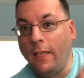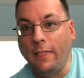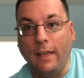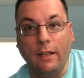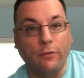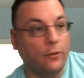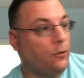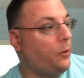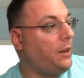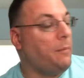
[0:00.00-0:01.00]
Thanks for
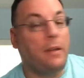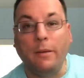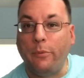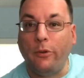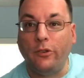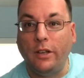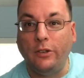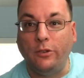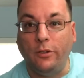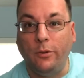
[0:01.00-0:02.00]
joining me. Appreciate
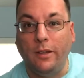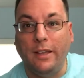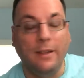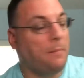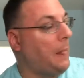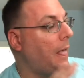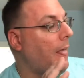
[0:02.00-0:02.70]
you tuning in.